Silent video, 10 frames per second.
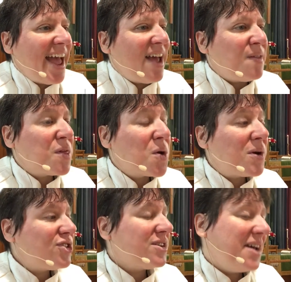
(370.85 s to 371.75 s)
And the
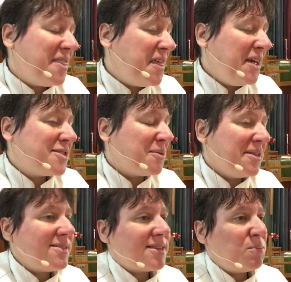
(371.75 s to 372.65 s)
question, I think, is a
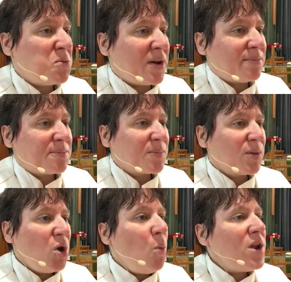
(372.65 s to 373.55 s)
really simple one.
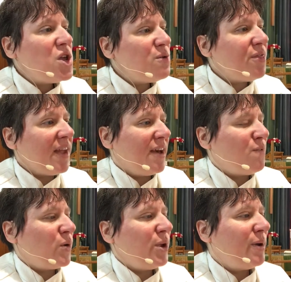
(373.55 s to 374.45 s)
What do you think
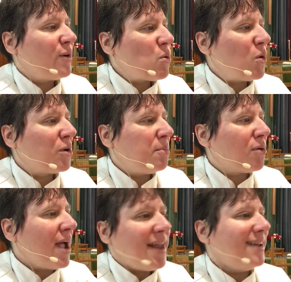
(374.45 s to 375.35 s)
of when you hear the word
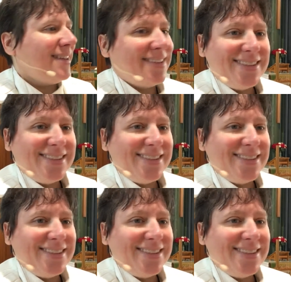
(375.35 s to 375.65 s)
bread?